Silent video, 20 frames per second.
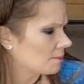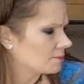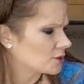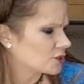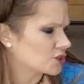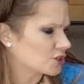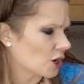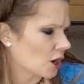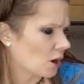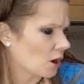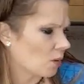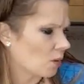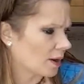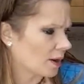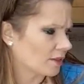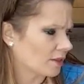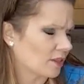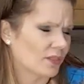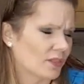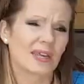So
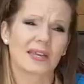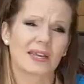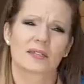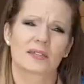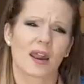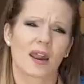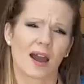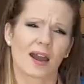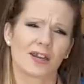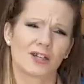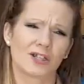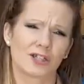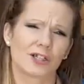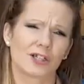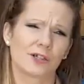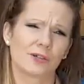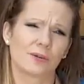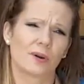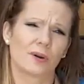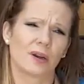one of the things that I
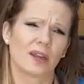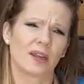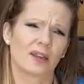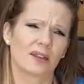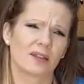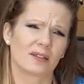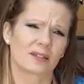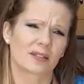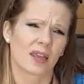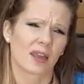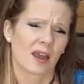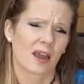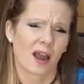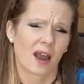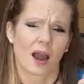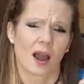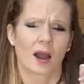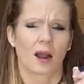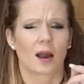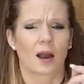do is
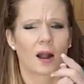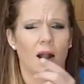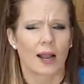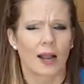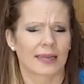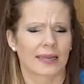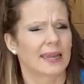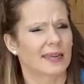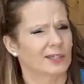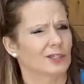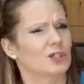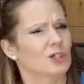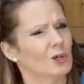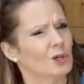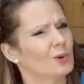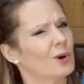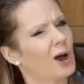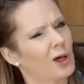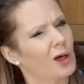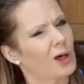I can't
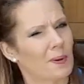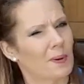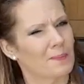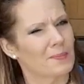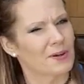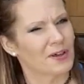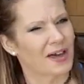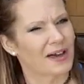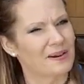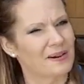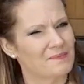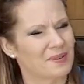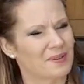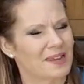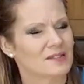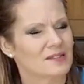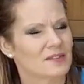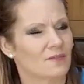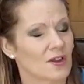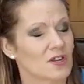do all bubblegum
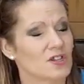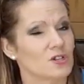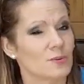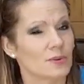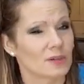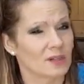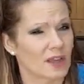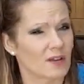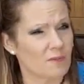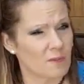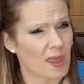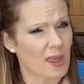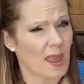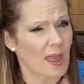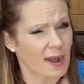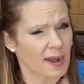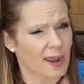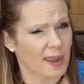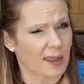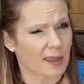because if I do, it'll give me a
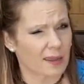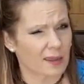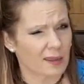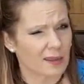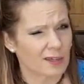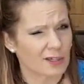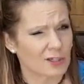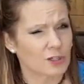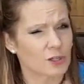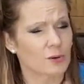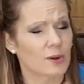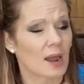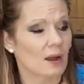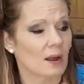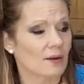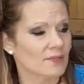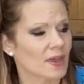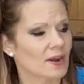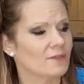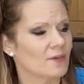headache. So
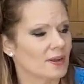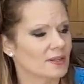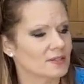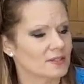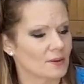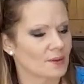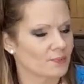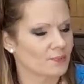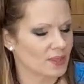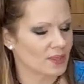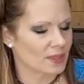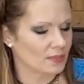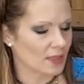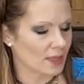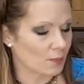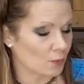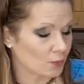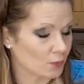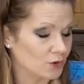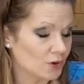now I've got to find something
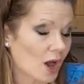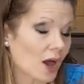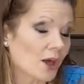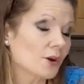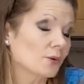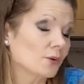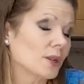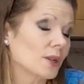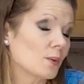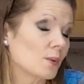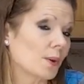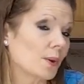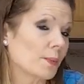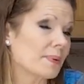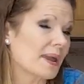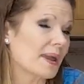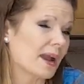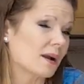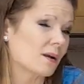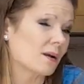that not only would
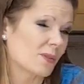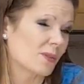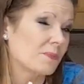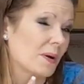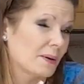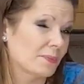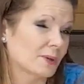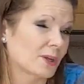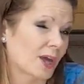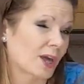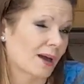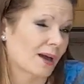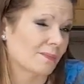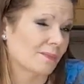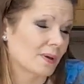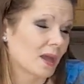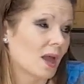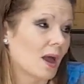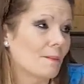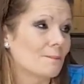pair with
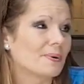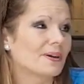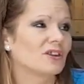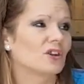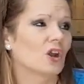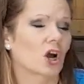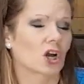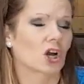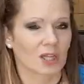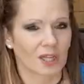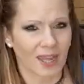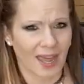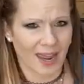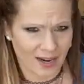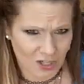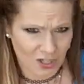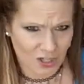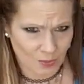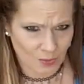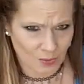bubblegum, but not
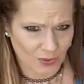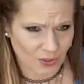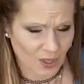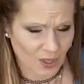clash with